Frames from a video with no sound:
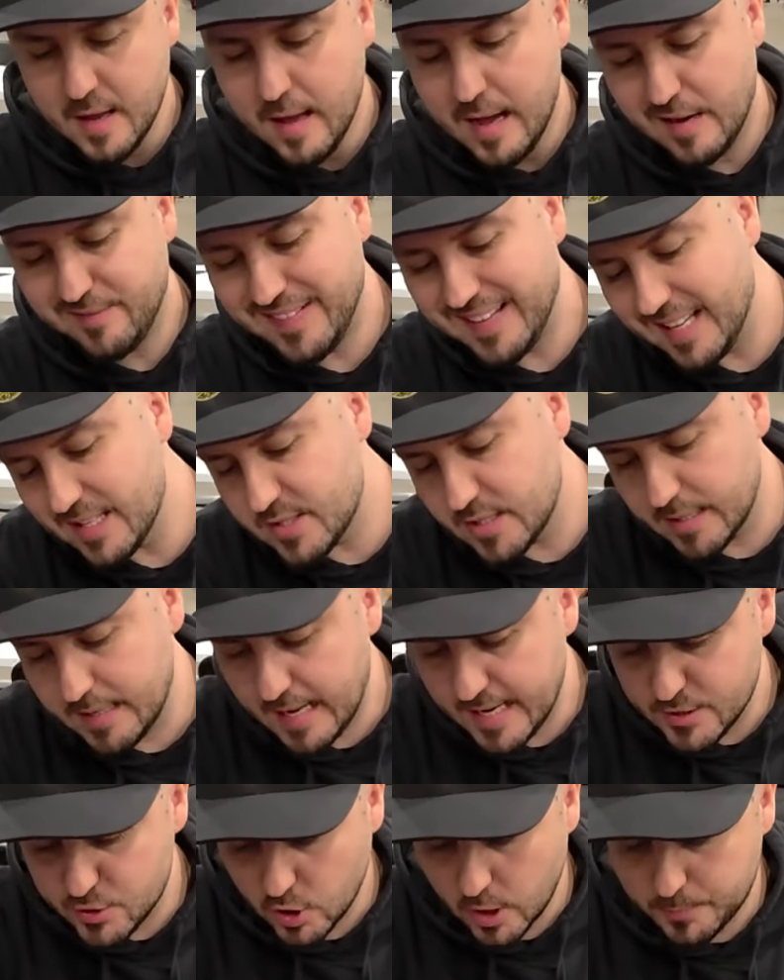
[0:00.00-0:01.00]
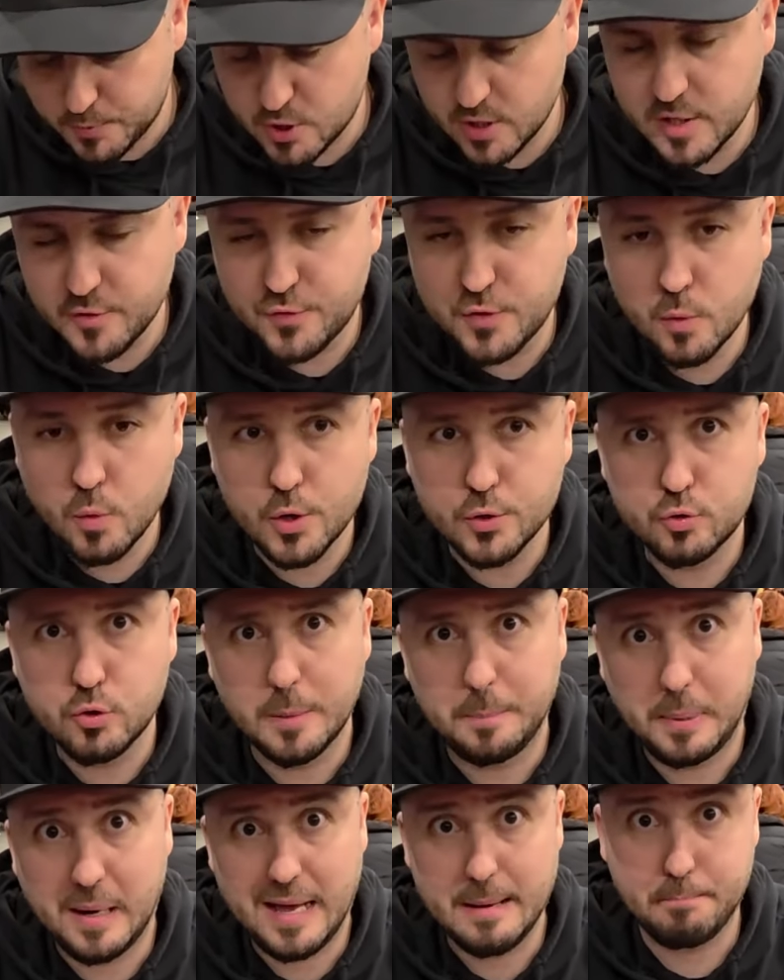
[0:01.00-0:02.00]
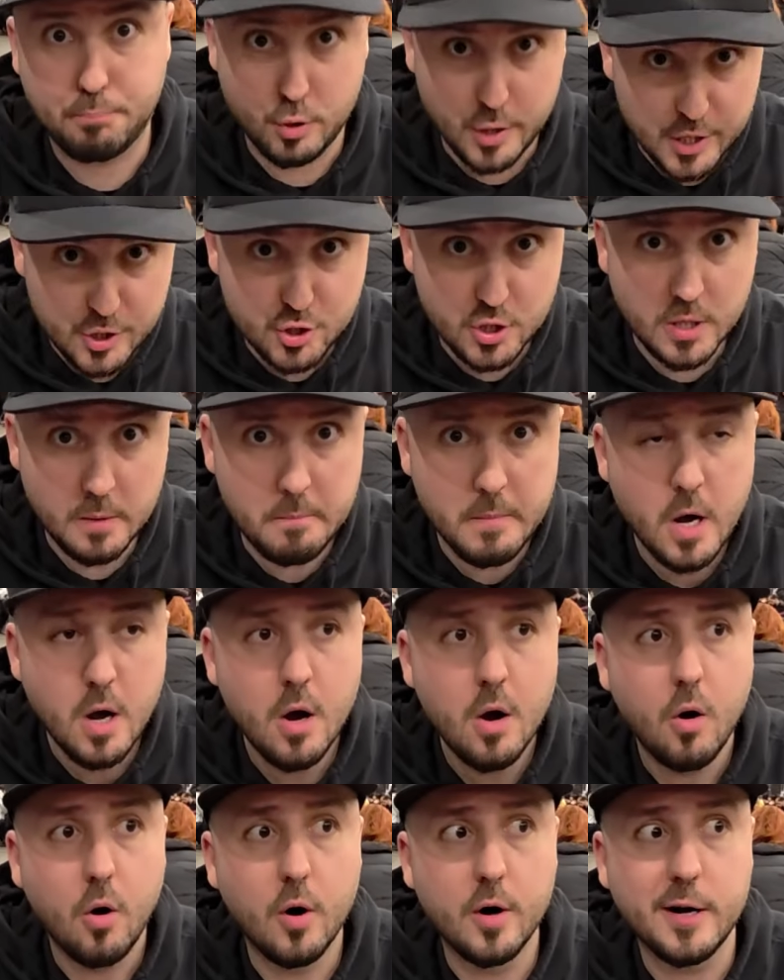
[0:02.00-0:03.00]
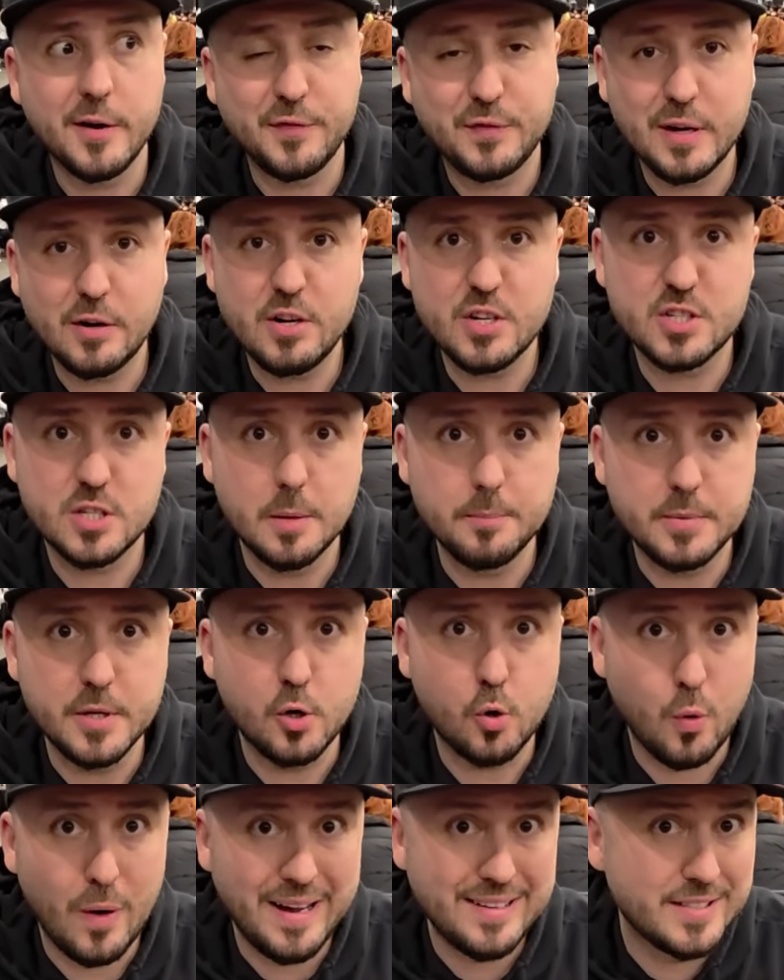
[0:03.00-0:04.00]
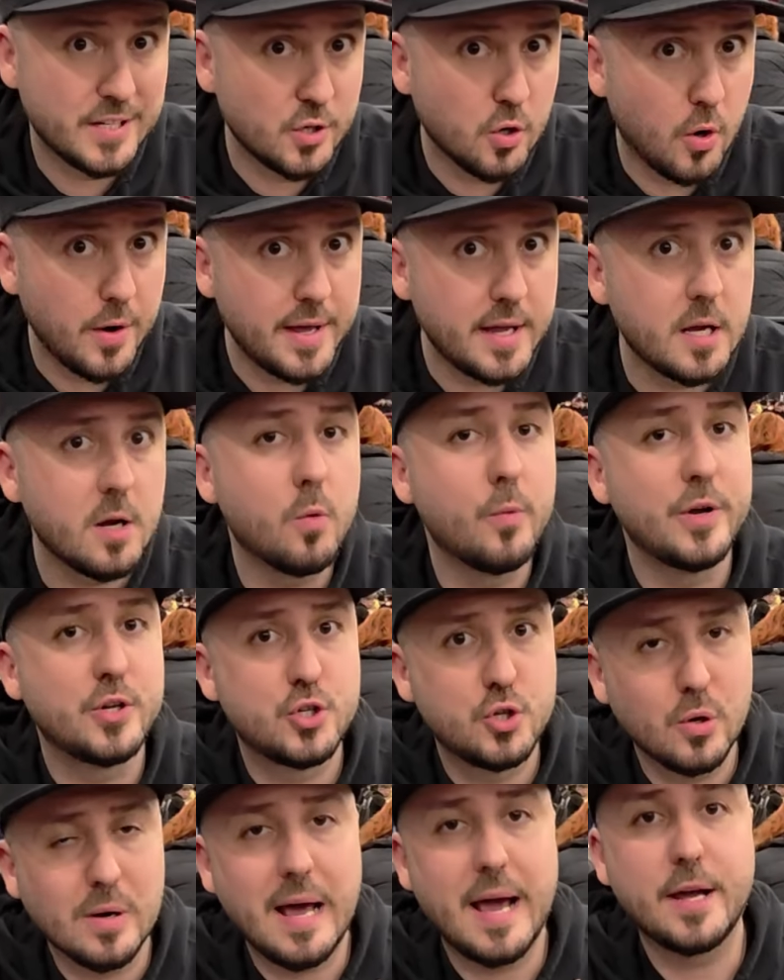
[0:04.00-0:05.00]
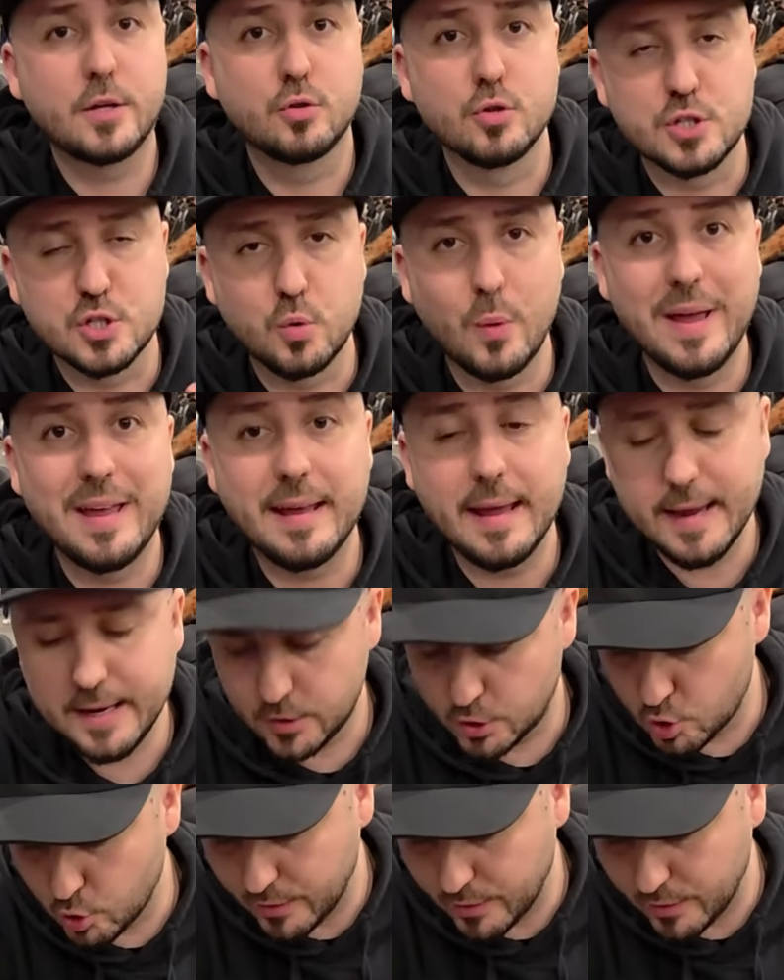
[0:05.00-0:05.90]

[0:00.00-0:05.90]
I think it's a nice option if you want to apply pressure, or if there is something quite annoying which you like to swing into